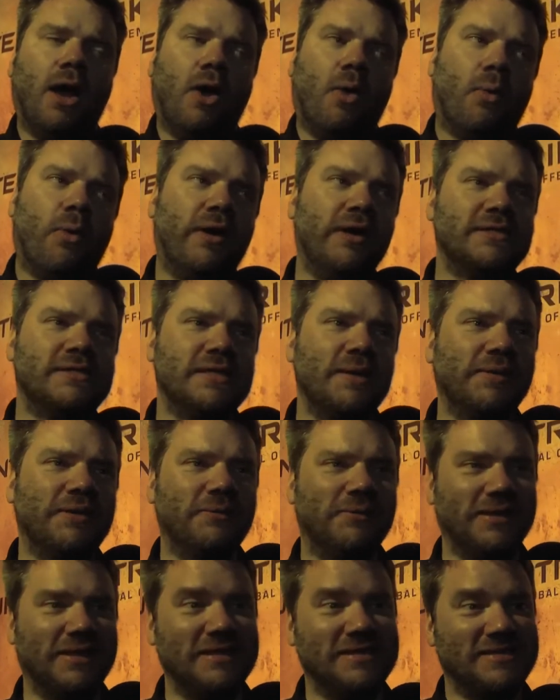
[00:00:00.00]
We're going to see what
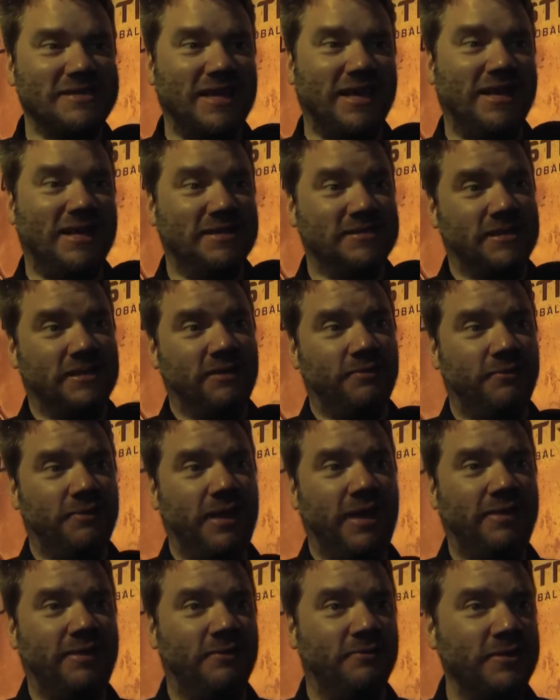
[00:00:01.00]
the release date is.
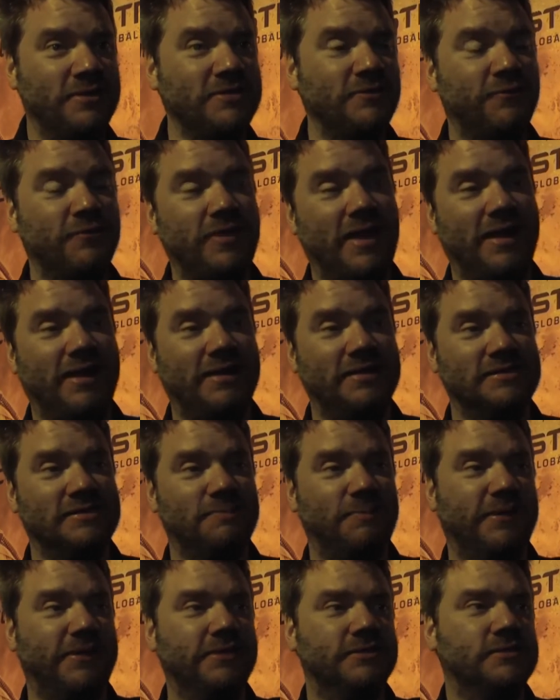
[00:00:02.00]
And the reason for that is
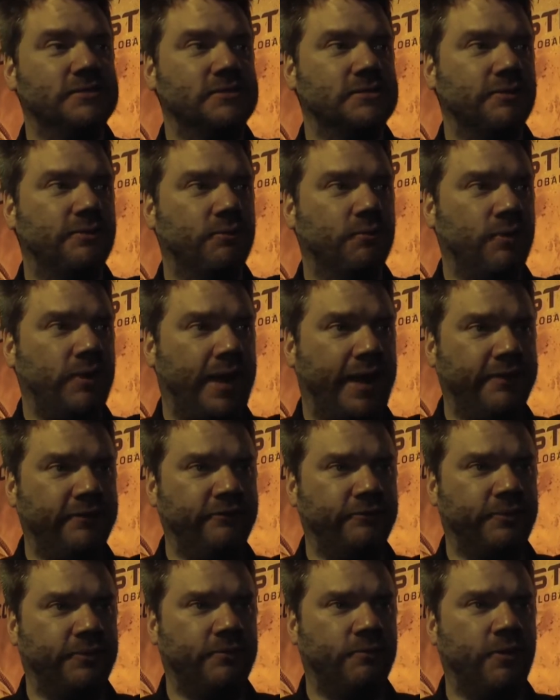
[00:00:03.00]
because
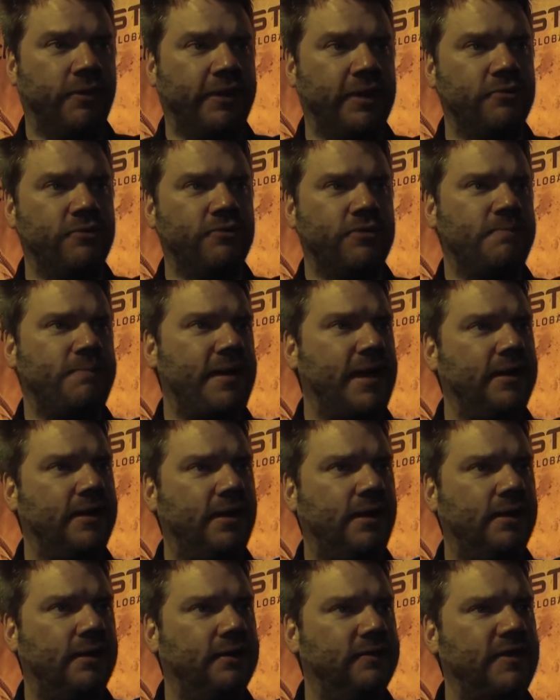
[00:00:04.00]
as we're working through the
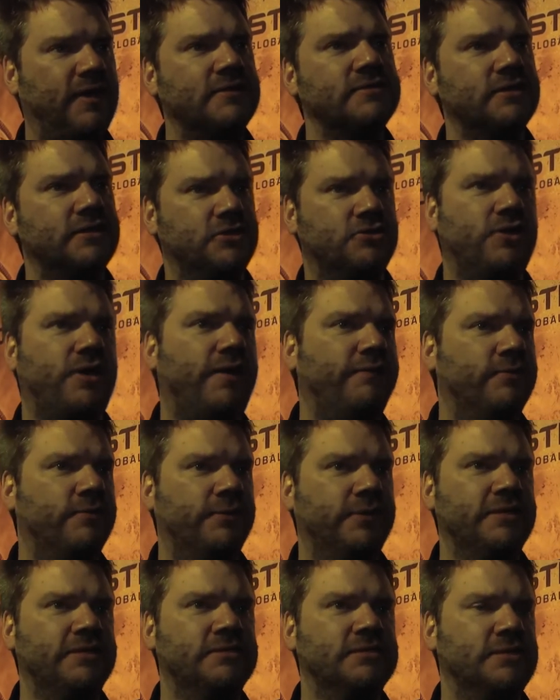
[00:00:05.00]
beta, that's going to drive the
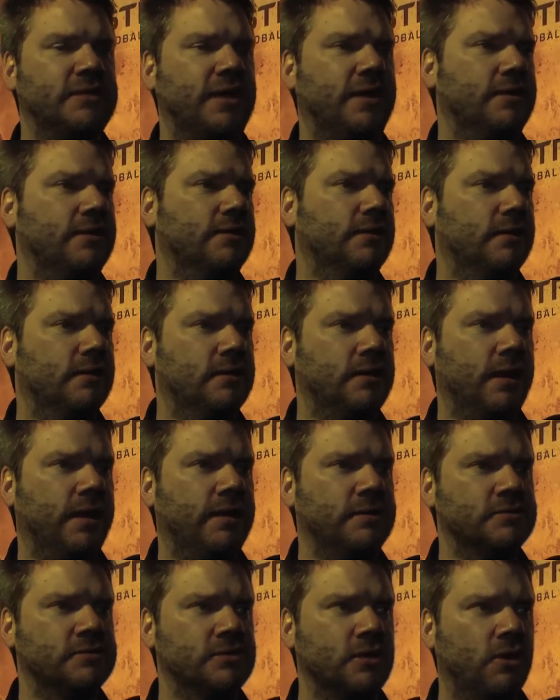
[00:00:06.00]
release date.
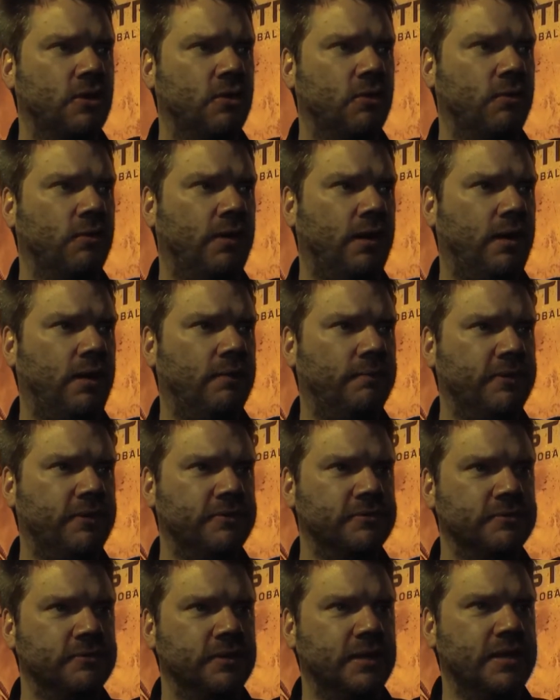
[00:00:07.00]
And
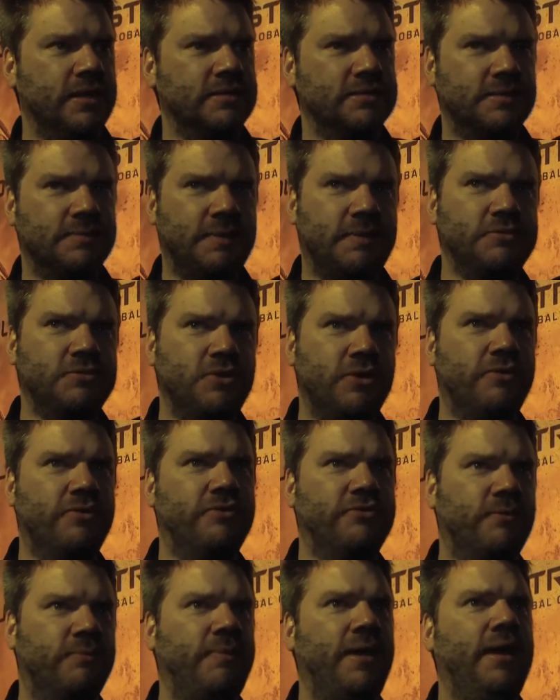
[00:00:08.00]
so, sometimes you hear
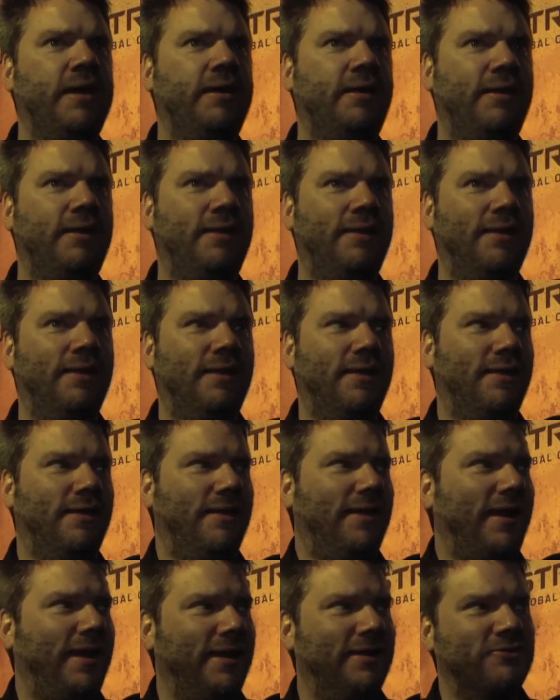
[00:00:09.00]
there's a beta,
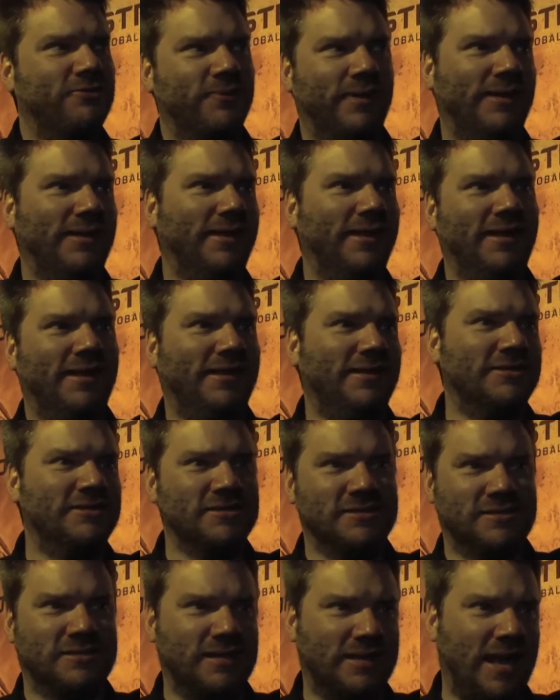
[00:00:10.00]
and it's really
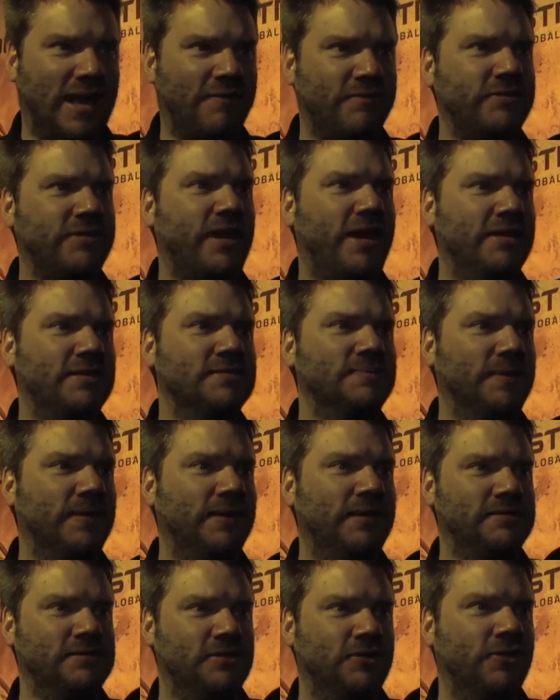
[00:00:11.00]
just an
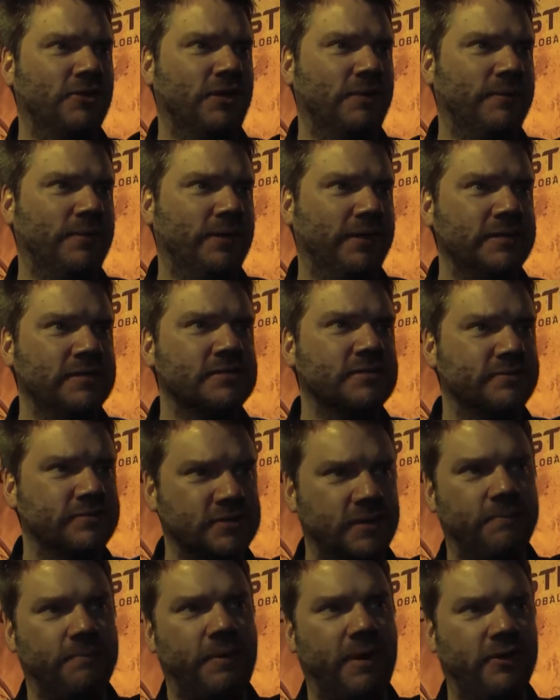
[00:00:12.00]
advertisement as an early release of
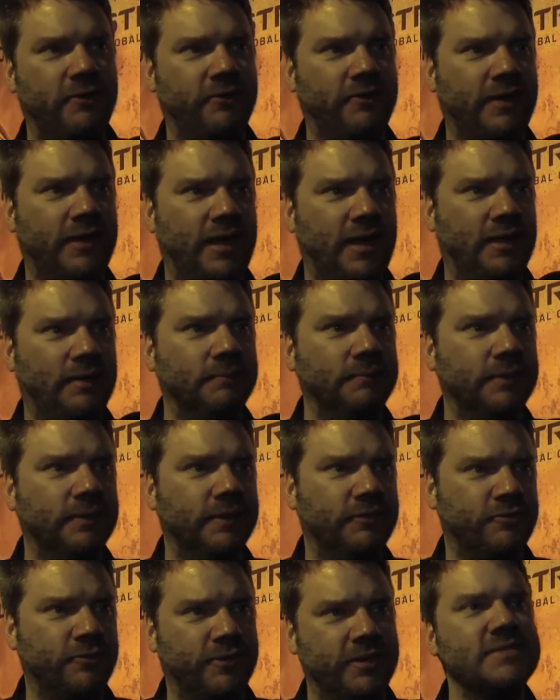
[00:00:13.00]
some part of the game.
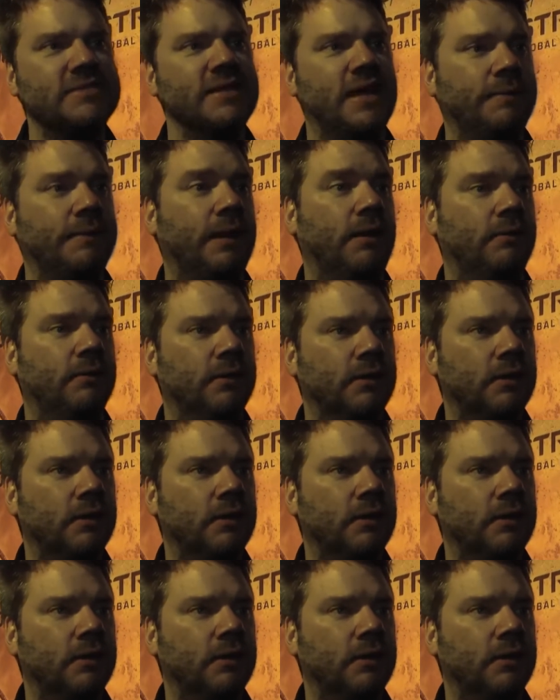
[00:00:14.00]
It's really a demo.